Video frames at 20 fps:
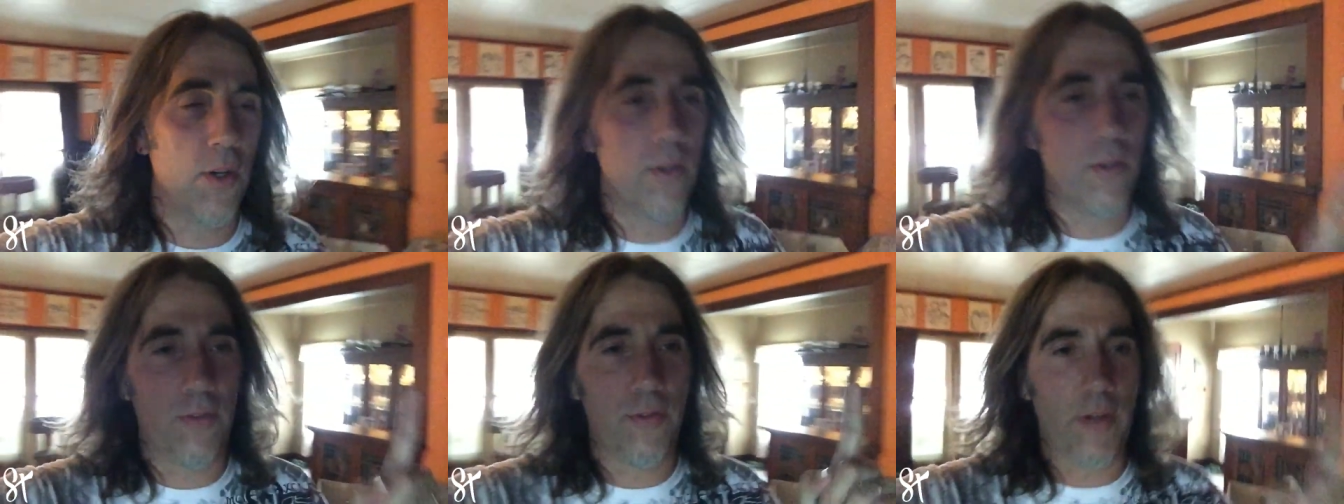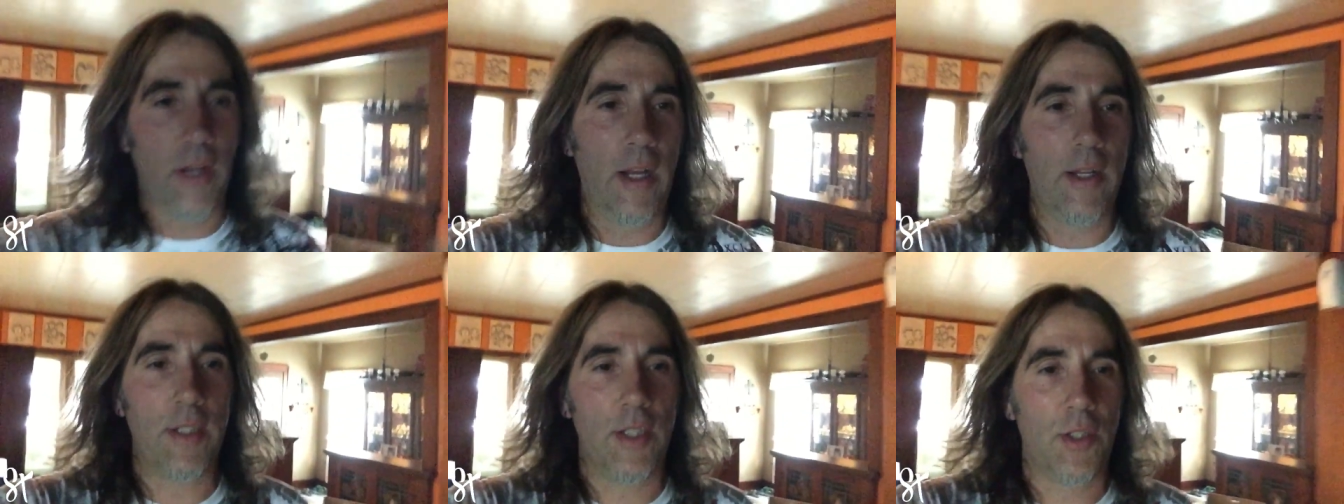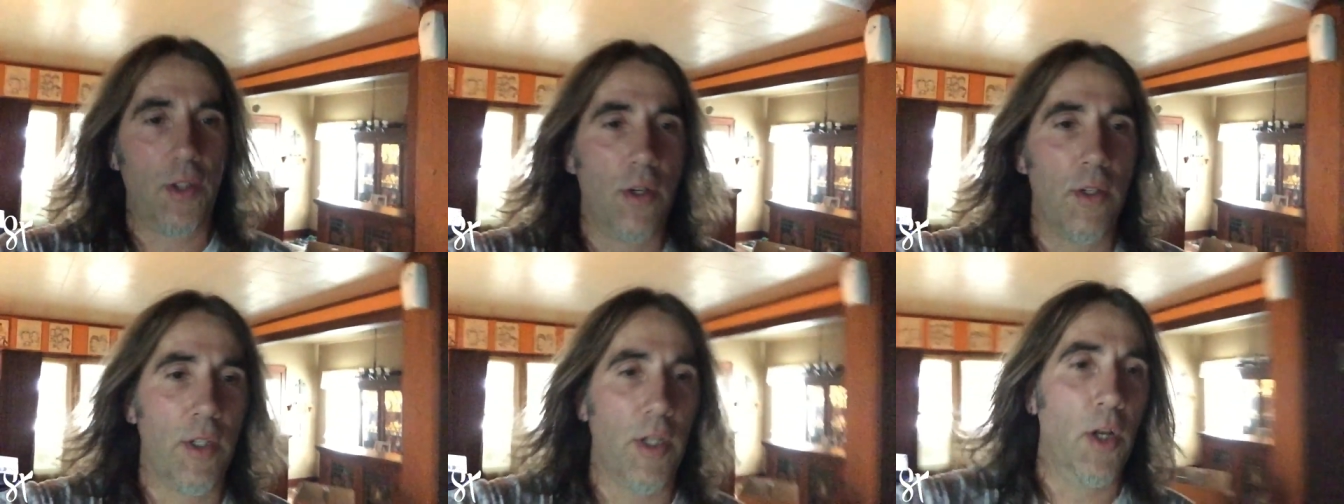or forgot to
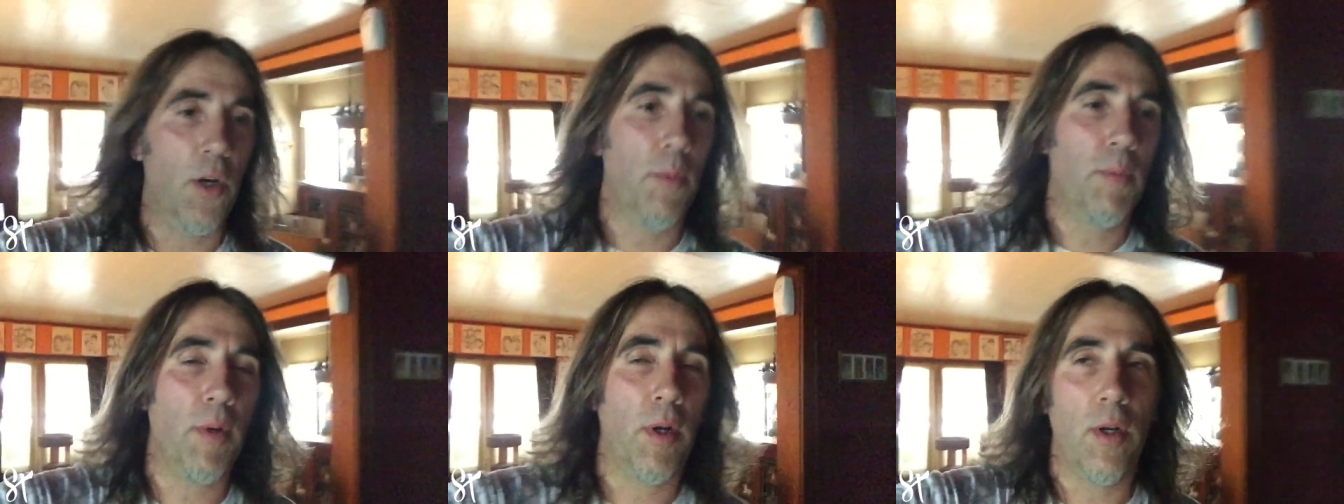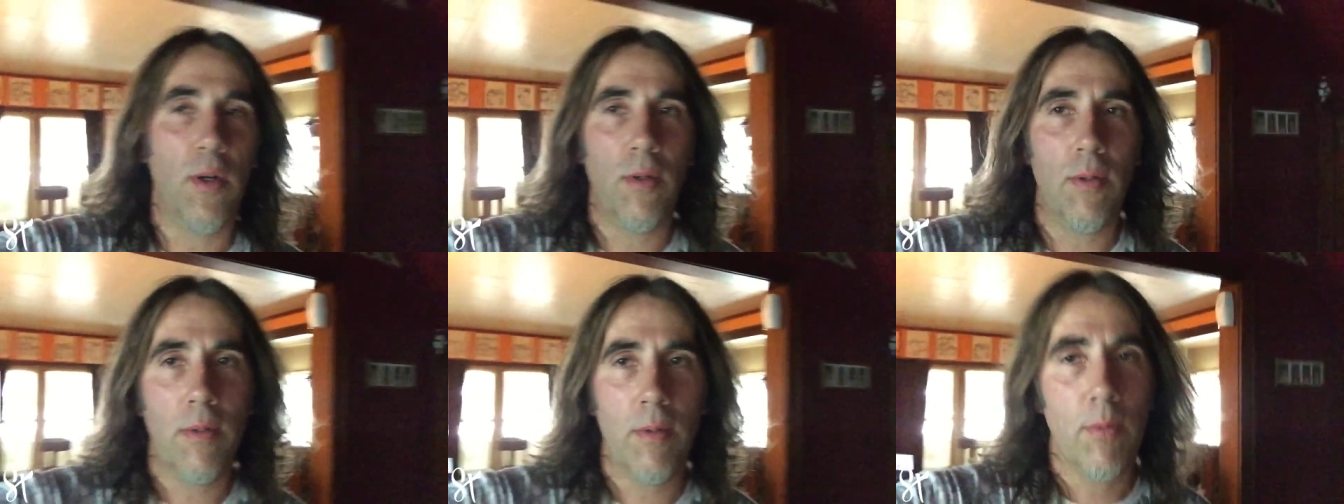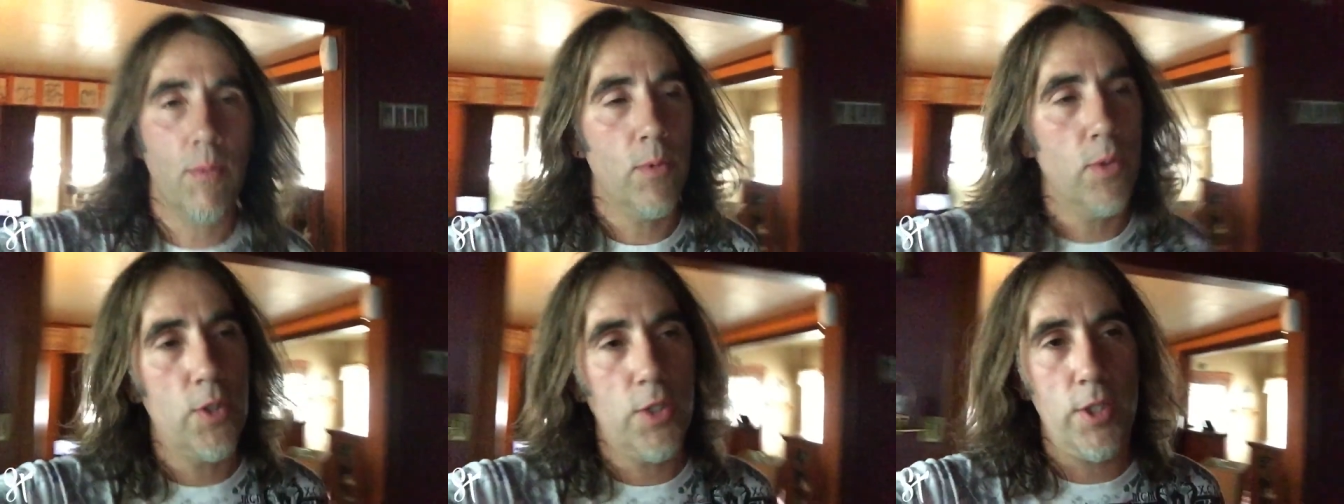start the GoPro,
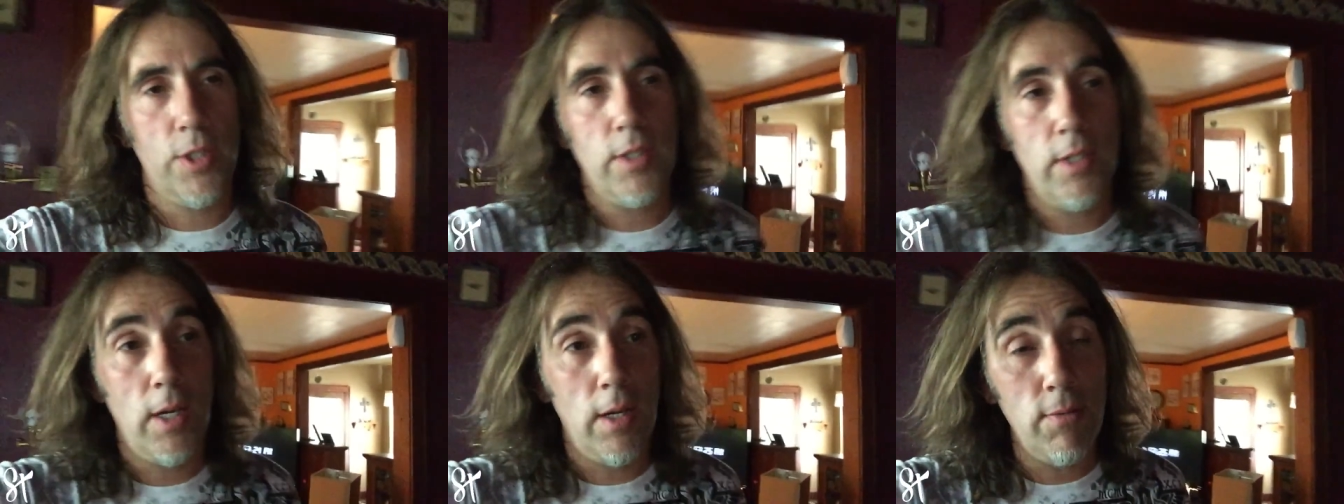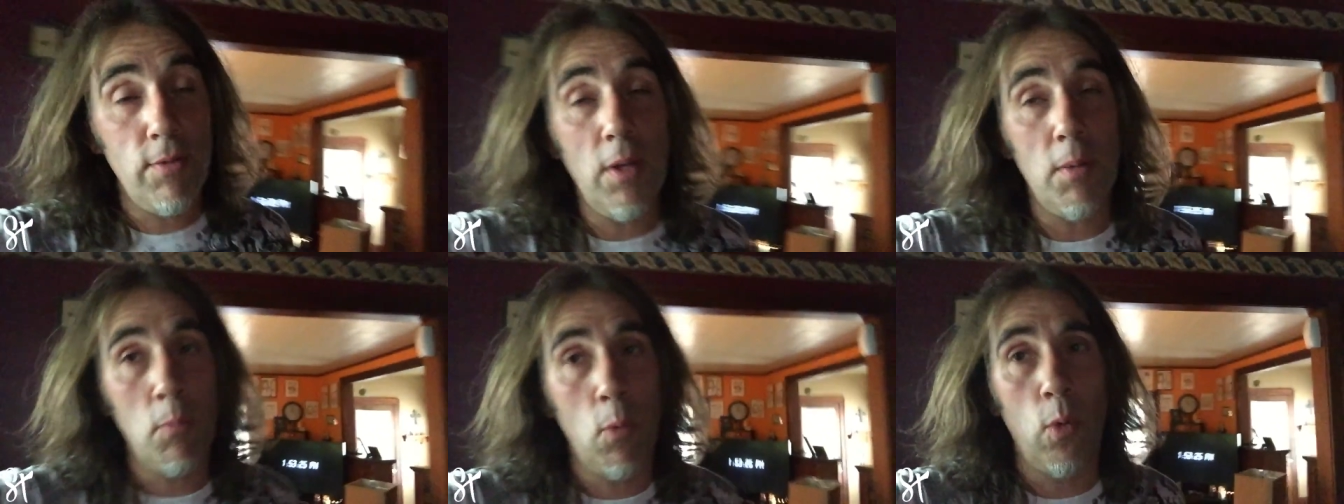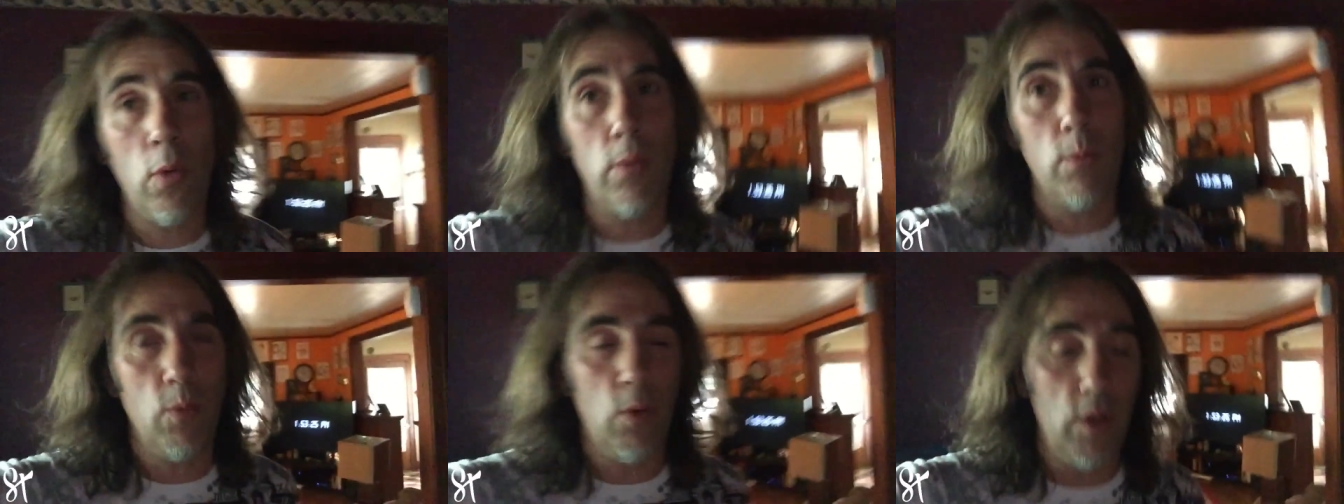which I've done
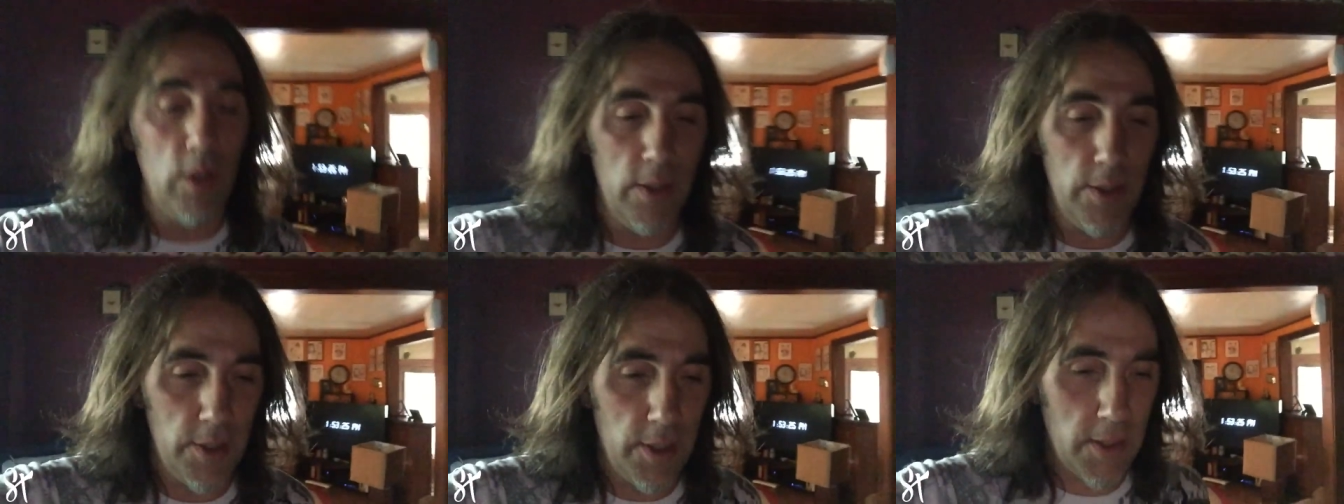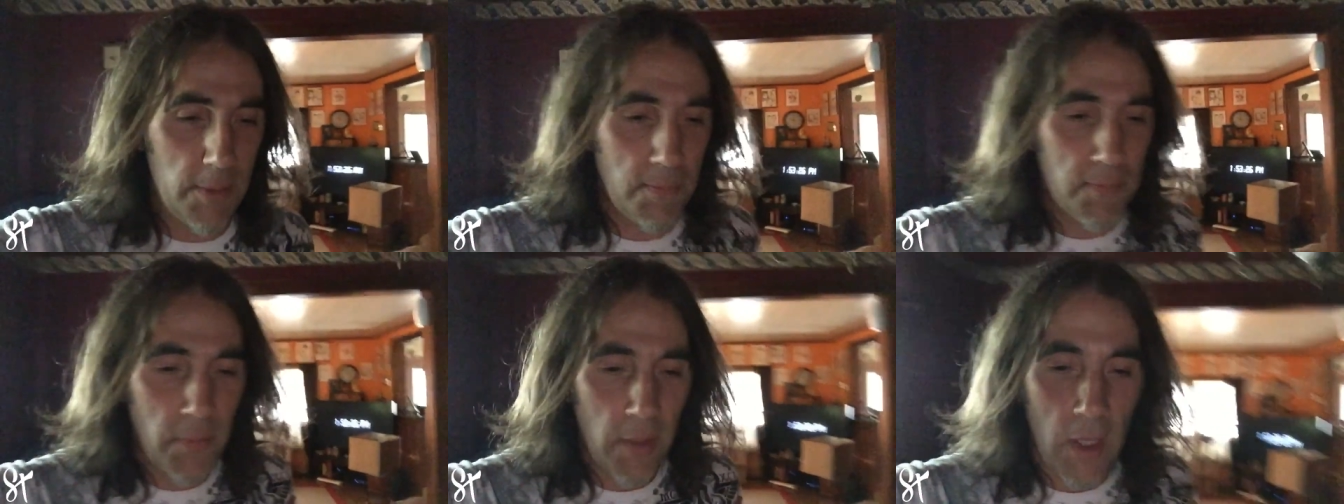more than once,